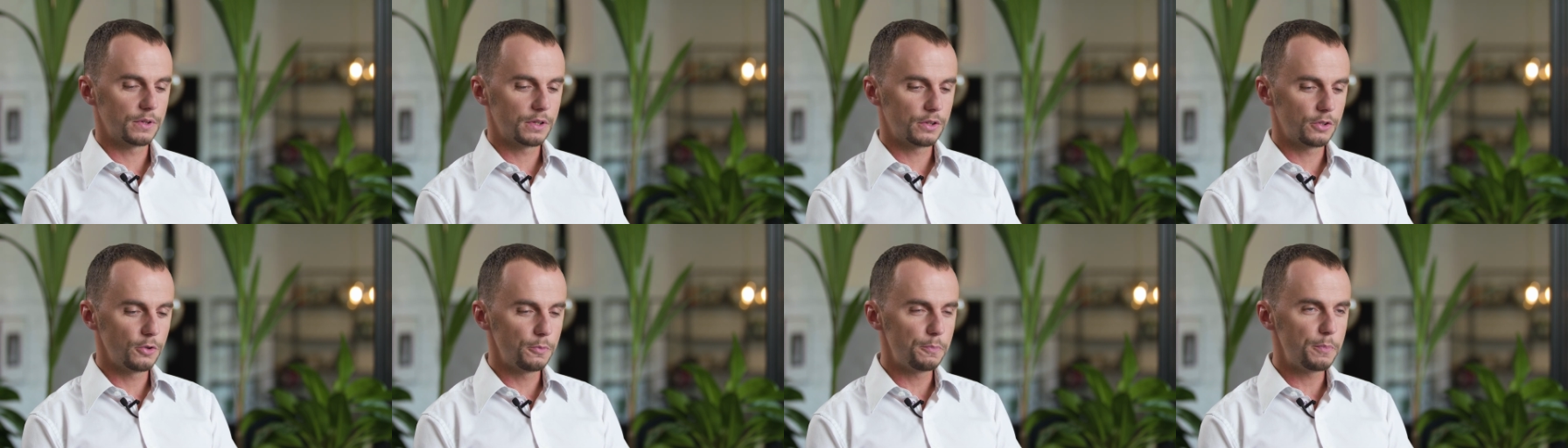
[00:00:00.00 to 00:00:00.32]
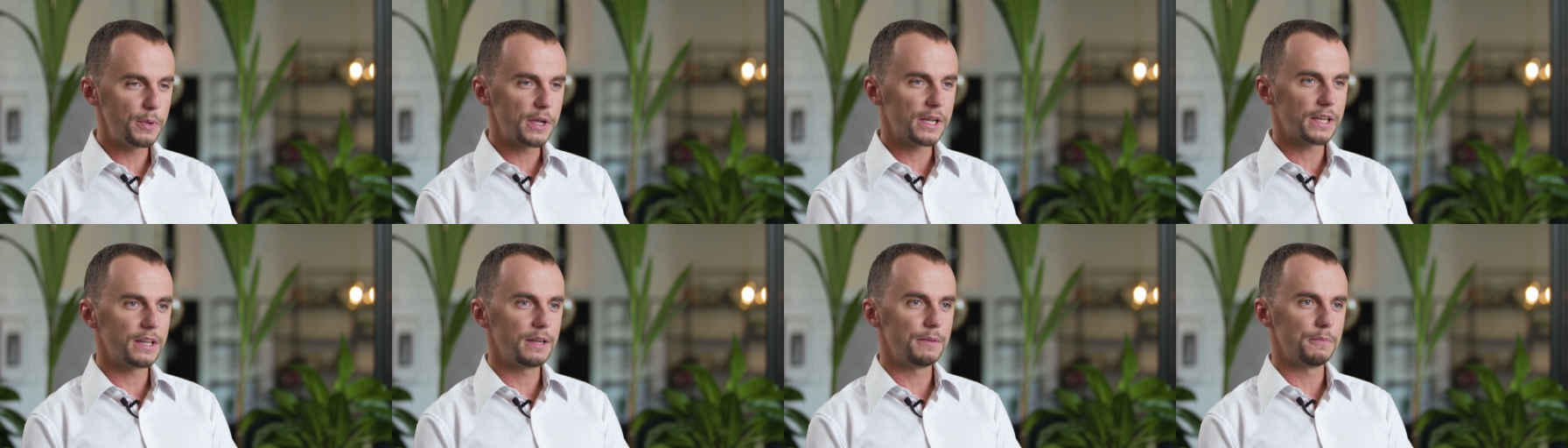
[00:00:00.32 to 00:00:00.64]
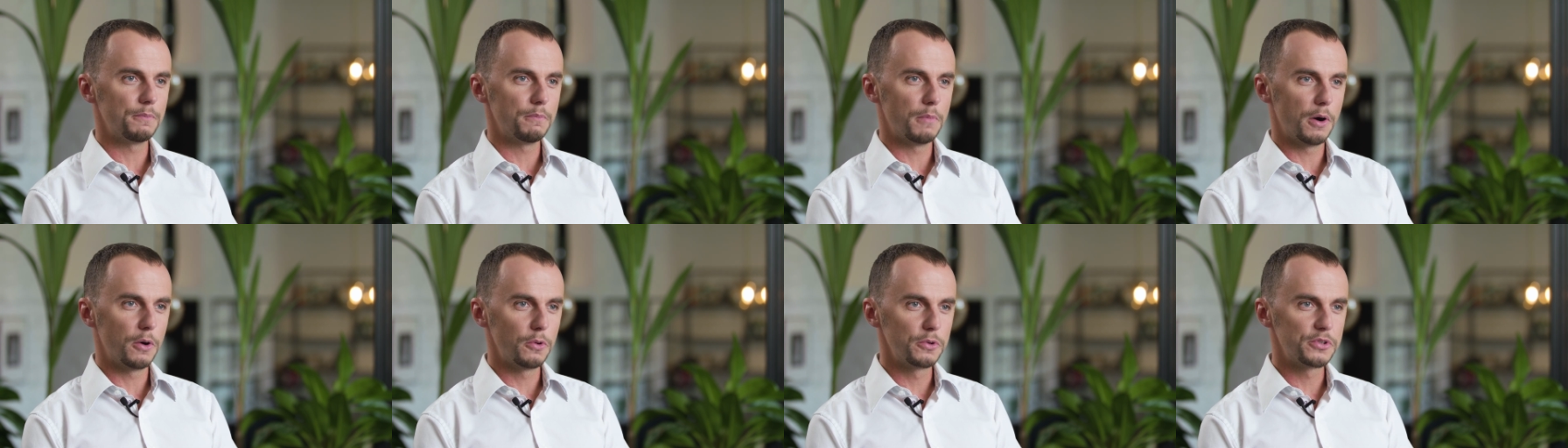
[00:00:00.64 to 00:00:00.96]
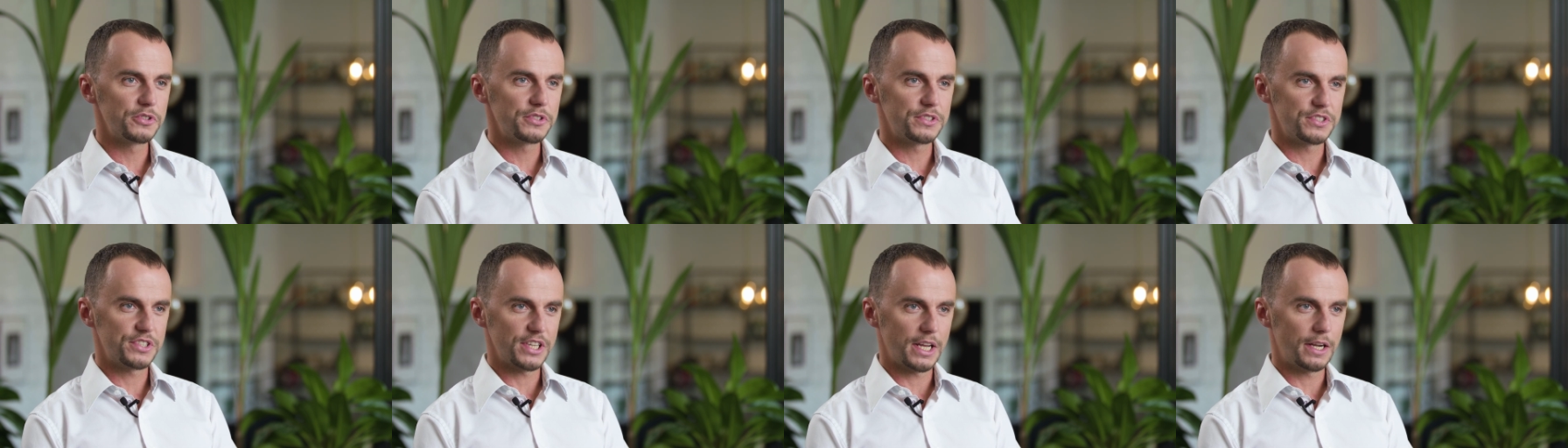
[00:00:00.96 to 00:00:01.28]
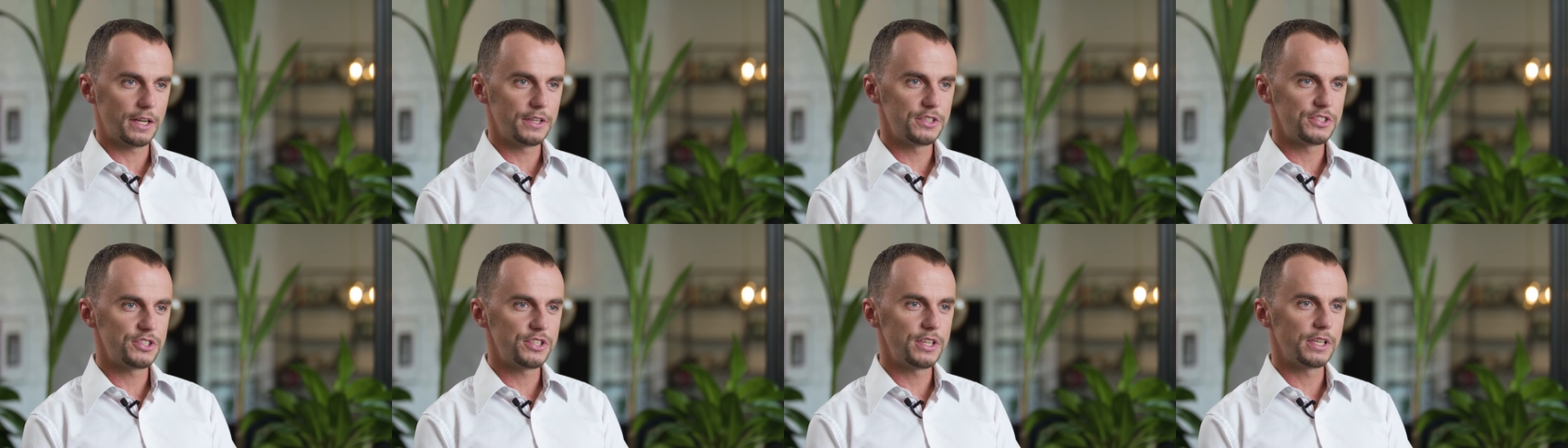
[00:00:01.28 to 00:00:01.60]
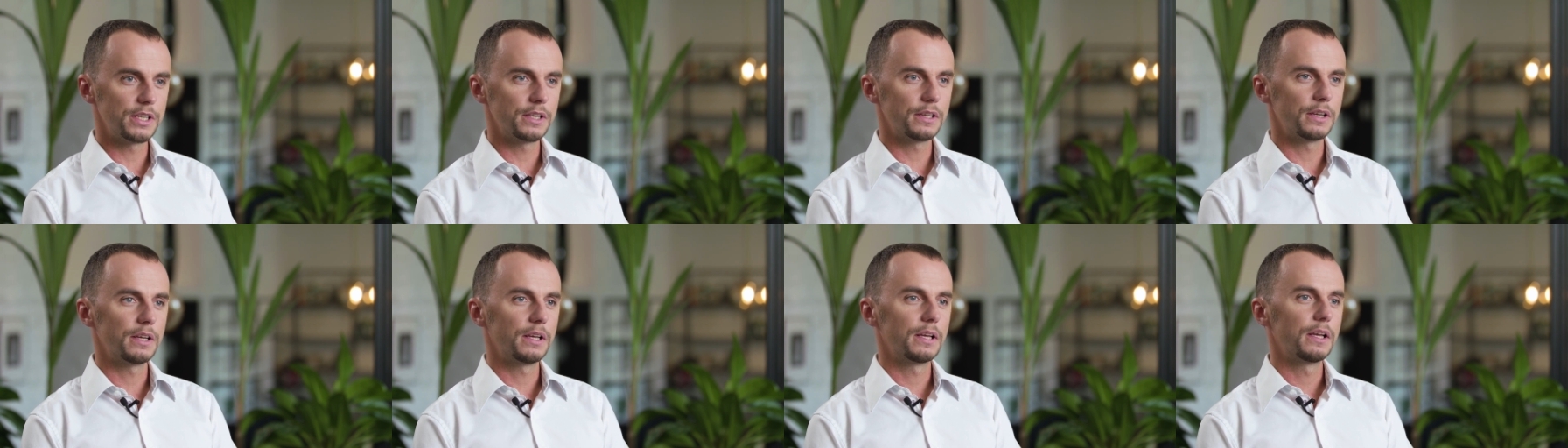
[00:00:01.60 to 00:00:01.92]
typically most
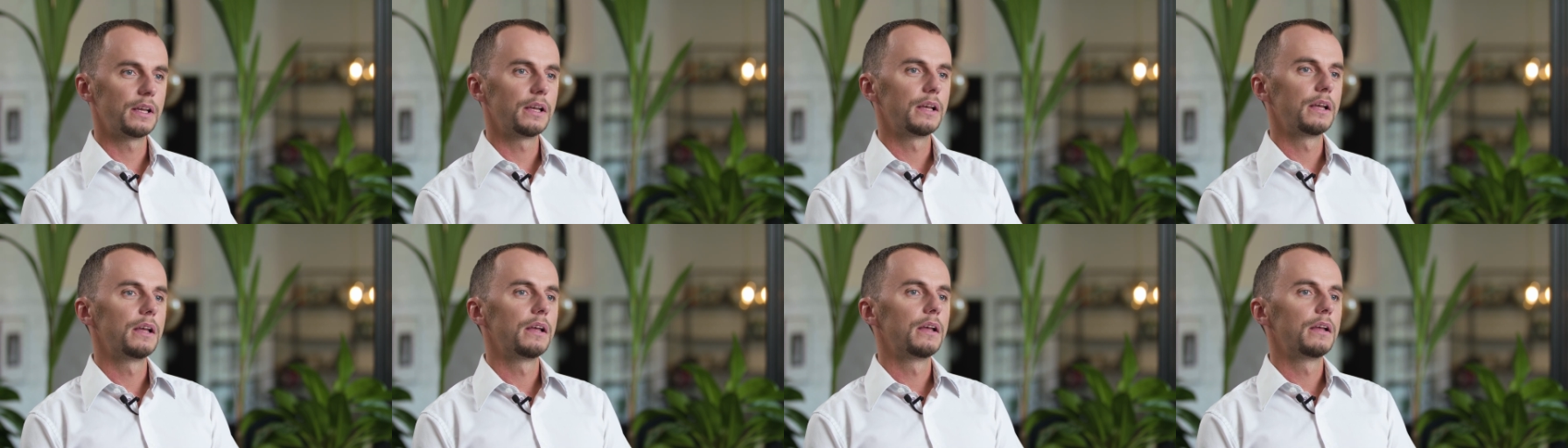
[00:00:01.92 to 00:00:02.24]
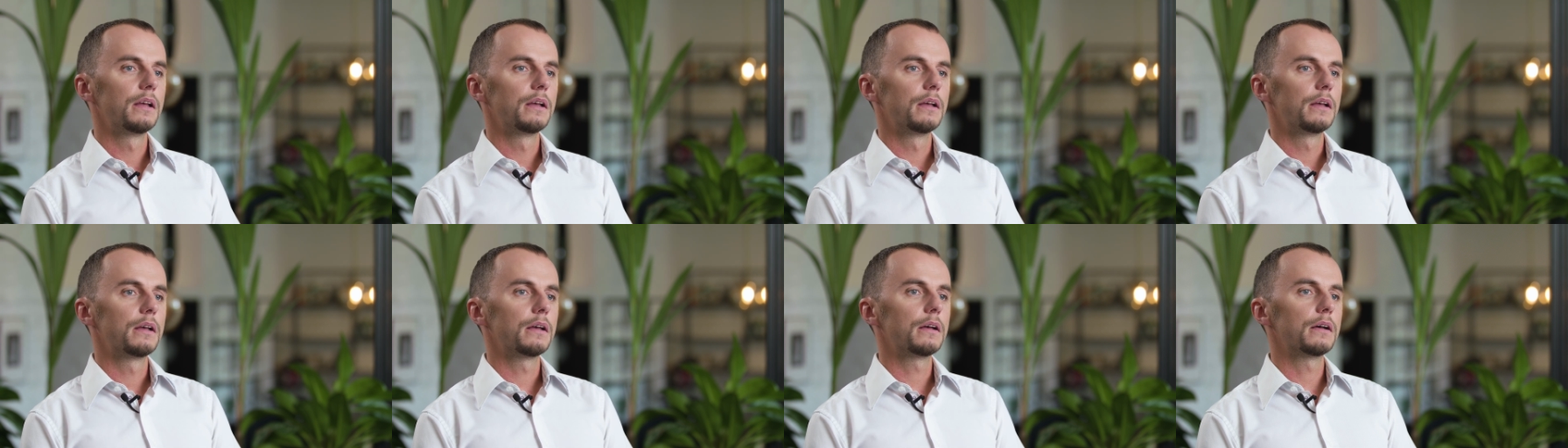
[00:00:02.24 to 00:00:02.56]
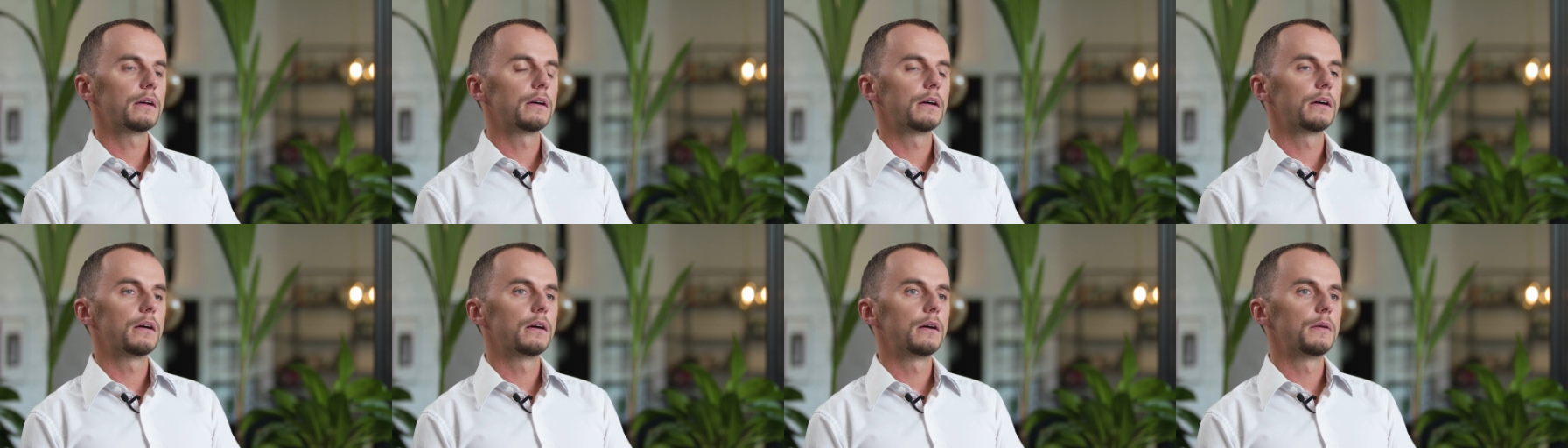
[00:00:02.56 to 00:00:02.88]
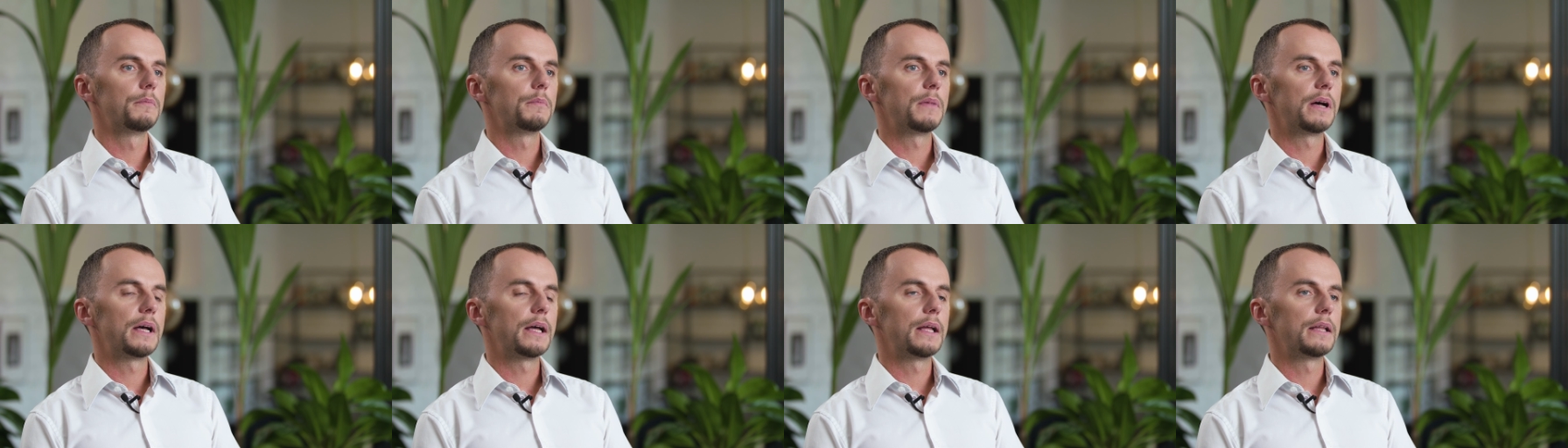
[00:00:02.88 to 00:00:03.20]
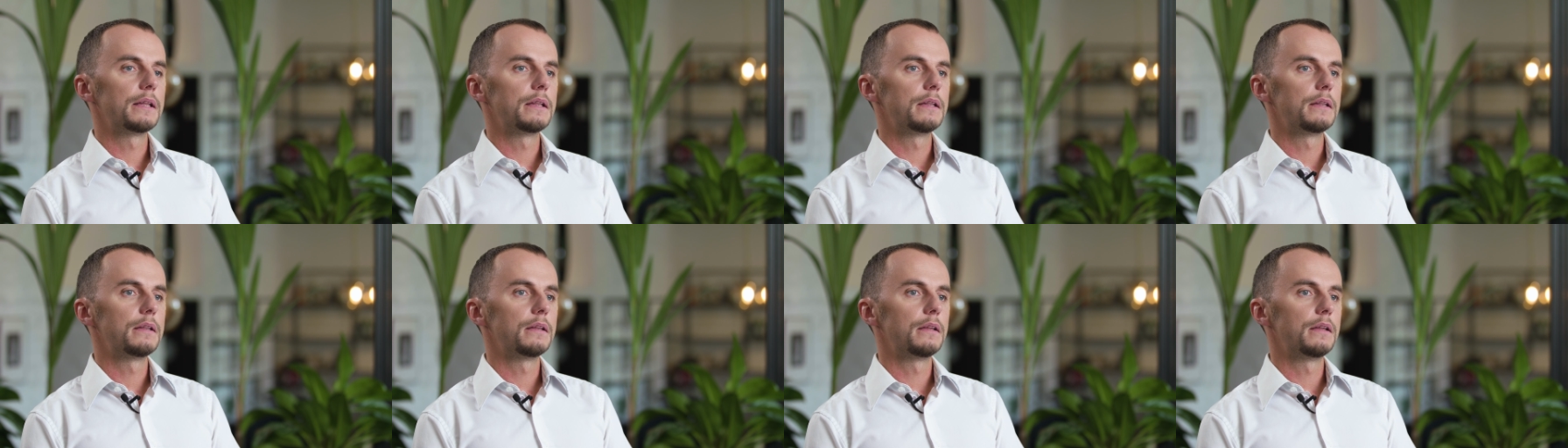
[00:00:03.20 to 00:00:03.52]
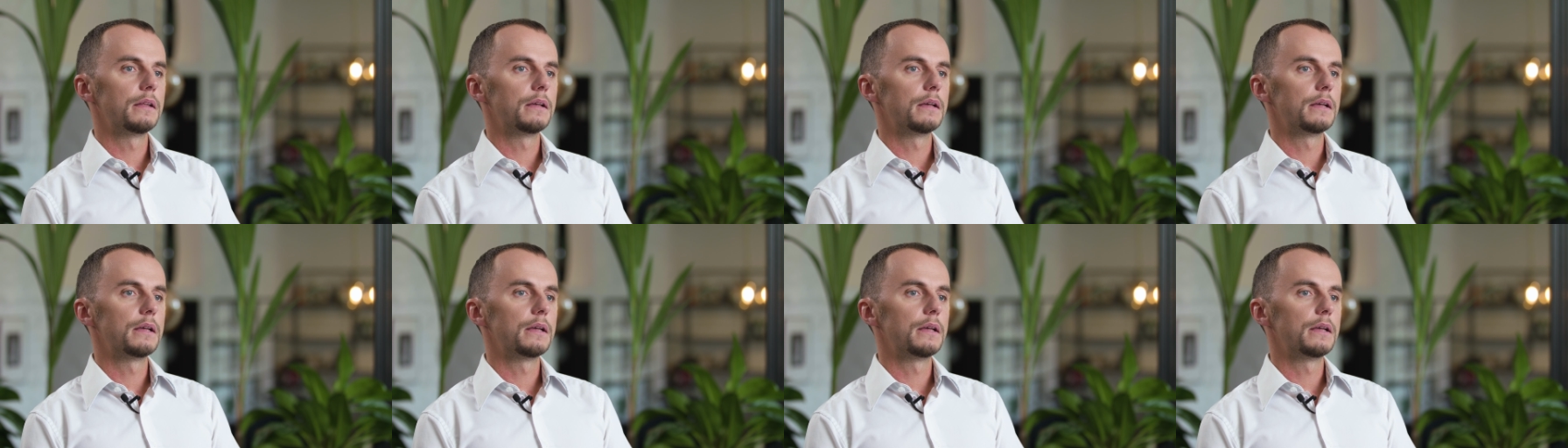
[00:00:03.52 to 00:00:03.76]
challenging. And